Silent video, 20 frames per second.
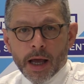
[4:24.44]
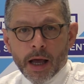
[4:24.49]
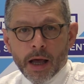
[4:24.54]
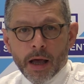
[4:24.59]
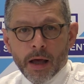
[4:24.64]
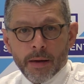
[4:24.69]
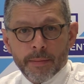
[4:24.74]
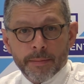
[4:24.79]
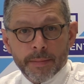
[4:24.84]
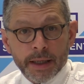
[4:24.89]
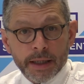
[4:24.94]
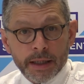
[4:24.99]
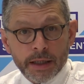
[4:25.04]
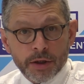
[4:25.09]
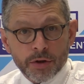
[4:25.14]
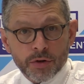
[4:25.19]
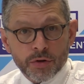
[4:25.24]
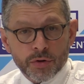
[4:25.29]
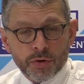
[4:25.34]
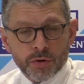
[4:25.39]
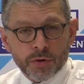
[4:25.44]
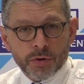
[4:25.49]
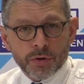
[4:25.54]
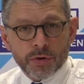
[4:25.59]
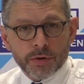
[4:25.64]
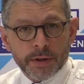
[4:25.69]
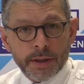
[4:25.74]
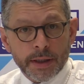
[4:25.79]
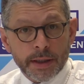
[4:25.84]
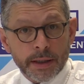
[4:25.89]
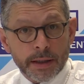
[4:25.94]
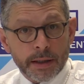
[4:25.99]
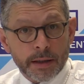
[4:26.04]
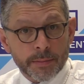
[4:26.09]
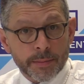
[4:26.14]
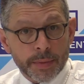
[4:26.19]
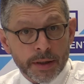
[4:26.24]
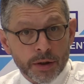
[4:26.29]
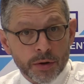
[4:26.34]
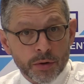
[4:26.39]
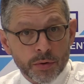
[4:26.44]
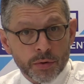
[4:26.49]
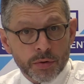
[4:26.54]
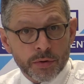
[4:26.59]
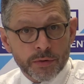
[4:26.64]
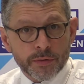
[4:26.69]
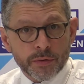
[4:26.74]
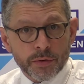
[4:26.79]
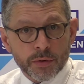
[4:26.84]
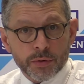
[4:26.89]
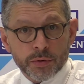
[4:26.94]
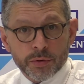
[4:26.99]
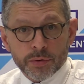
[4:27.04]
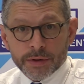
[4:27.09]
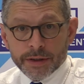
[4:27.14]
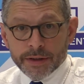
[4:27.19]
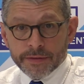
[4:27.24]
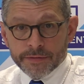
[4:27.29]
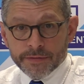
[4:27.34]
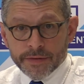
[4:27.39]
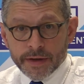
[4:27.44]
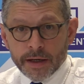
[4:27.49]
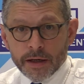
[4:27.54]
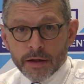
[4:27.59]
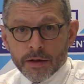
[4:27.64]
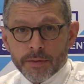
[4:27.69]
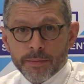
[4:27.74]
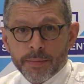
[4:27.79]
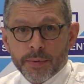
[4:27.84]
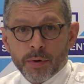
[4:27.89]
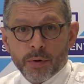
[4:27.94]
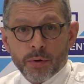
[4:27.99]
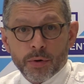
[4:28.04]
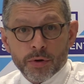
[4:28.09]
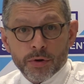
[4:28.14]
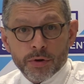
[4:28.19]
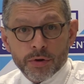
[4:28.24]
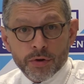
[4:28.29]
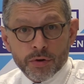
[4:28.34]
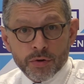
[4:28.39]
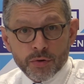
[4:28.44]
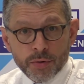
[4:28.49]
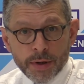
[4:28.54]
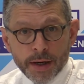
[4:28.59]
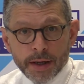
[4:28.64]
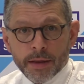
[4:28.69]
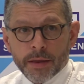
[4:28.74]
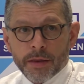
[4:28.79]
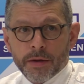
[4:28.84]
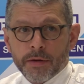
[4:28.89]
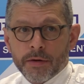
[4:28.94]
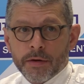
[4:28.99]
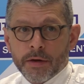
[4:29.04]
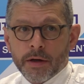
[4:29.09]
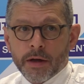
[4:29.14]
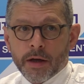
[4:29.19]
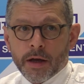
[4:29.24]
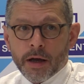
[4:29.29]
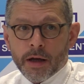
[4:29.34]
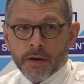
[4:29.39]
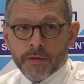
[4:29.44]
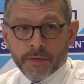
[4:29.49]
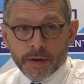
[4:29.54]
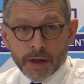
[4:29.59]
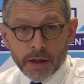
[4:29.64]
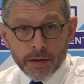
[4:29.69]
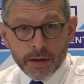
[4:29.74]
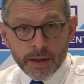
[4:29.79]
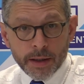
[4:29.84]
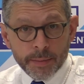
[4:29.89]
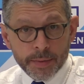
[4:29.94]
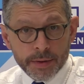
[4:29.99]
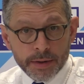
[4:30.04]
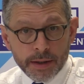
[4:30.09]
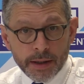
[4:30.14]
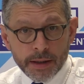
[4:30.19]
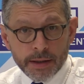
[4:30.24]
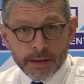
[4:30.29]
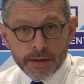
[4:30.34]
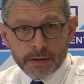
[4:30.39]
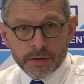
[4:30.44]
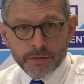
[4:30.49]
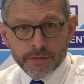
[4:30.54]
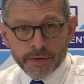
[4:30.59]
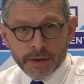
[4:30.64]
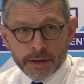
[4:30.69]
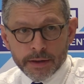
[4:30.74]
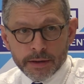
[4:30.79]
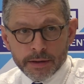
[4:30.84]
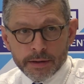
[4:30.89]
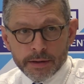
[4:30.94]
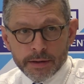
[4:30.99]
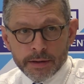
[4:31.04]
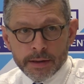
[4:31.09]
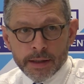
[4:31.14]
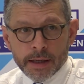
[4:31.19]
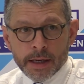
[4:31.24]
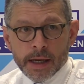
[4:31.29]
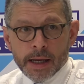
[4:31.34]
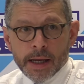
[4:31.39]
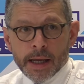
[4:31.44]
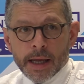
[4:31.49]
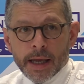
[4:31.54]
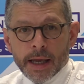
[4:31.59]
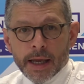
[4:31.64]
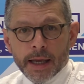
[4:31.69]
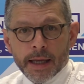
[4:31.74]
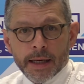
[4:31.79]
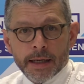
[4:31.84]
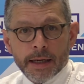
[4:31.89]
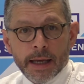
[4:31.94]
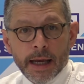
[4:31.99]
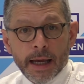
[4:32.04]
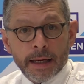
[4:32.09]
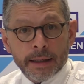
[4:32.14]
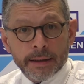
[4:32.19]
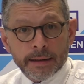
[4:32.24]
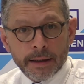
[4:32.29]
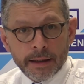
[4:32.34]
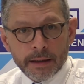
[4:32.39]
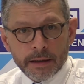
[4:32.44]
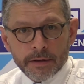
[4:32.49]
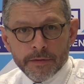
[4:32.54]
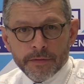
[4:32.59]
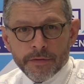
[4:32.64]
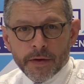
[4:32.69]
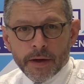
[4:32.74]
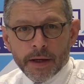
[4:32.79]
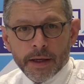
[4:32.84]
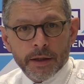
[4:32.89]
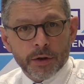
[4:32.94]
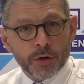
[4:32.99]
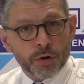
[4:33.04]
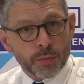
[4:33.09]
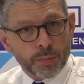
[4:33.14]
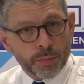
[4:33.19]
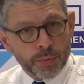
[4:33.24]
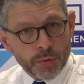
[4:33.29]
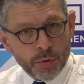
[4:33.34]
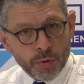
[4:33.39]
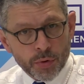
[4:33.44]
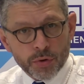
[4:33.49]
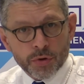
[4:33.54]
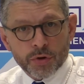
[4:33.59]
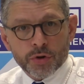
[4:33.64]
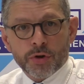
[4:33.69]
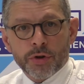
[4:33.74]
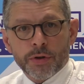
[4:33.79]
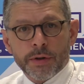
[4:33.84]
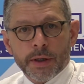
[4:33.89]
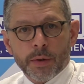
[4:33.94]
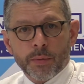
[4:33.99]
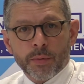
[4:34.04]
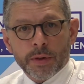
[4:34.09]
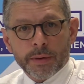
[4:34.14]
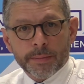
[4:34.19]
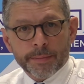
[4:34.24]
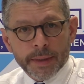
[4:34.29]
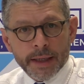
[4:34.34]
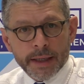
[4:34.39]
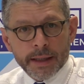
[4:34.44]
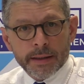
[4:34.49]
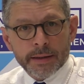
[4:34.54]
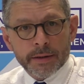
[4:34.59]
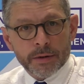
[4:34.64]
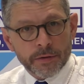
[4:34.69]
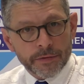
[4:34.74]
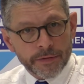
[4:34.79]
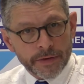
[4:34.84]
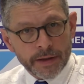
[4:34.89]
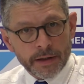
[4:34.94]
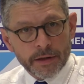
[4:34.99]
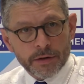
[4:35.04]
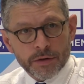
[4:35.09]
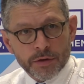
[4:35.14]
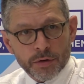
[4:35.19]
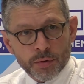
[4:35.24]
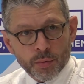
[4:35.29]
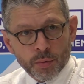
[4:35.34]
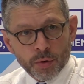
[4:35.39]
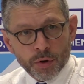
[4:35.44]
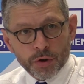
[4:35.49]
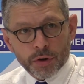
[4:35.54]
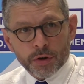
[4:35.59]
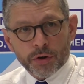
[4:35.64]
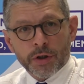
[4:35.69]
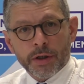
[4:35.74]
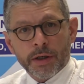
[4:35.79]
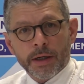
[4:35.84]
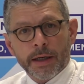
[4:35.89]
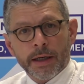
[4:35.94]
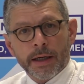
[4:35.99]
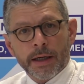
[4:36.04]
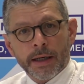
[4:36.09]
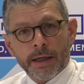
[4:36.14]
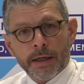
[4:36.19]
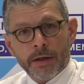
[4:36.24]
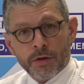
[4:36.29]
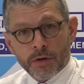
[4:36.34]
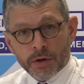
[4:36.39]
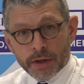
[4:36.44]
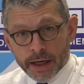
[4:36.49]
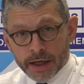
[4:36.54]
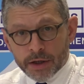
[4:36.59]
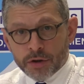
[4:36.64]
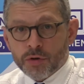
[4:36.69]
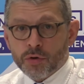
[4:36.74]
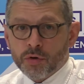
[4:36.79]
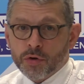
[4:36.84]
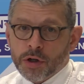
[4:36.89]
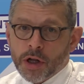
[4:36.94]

uh, making sure that it can be useful to develop or strengthen uh, viral hepatitis surveillance and identifying an approach that will make surveillance work in the national